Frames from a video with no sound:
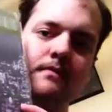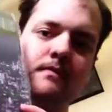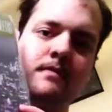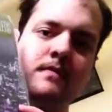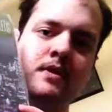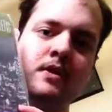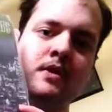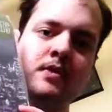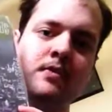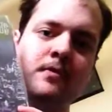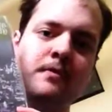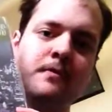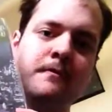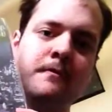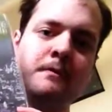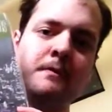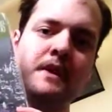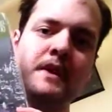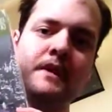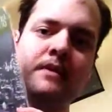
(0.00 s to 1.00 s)
you know,
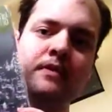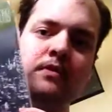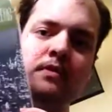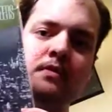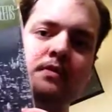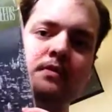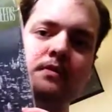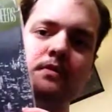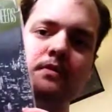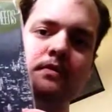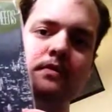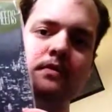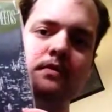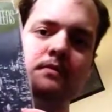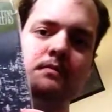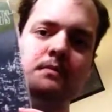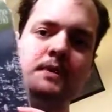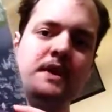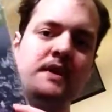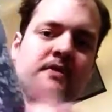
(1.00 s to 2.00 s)
from the other,
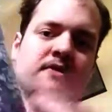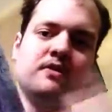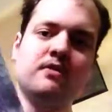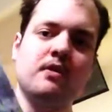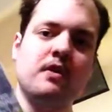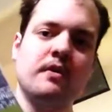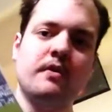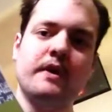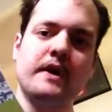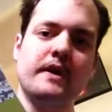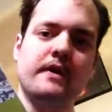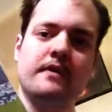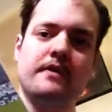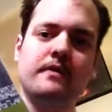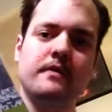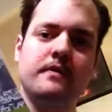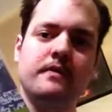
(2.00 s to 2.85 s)
because they're all great.